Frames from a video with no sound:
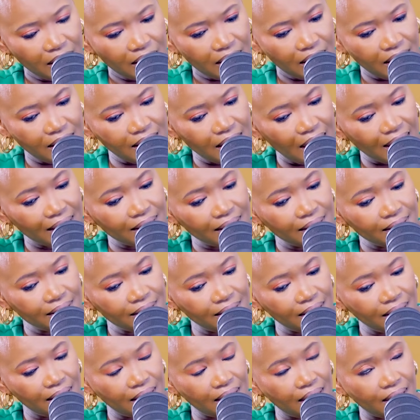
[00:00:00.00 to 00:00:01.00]

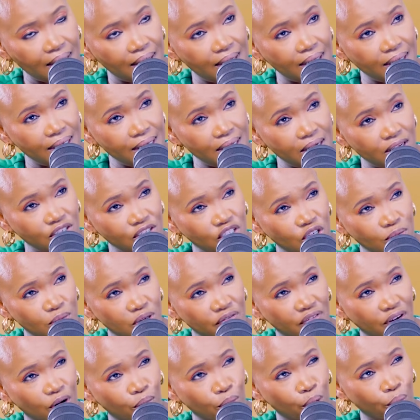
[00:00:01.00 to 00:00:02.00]
Young Leadership
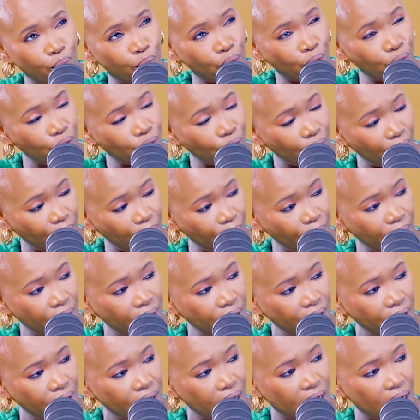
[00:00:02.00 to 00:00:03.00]
Development Program
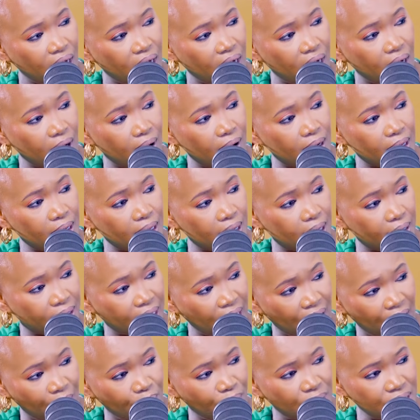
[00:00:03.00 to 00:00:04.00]
at
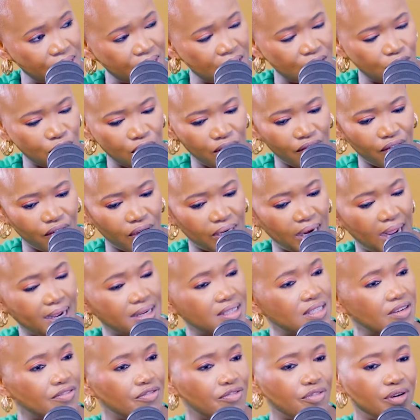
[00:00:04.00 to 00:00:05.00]
the embassy. So they've got
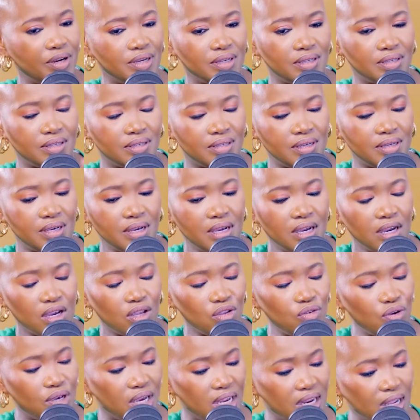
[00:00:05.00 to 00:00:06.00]
like different,
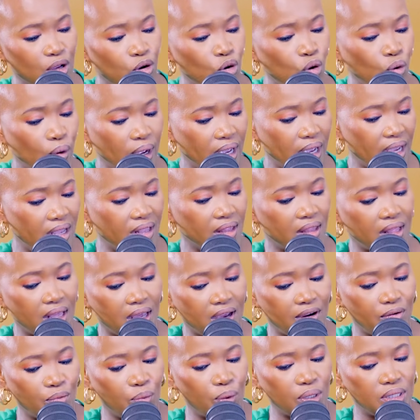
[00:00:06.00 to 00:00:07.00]
you can go in
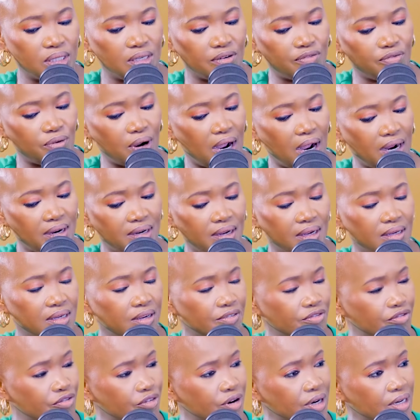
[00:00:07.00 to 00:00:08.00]
there with under
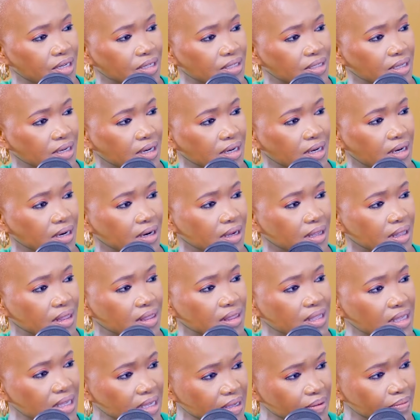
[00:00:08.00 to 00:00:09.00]
different
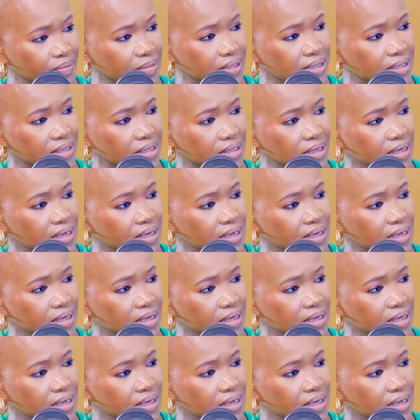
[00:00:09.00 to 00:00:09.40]
themes.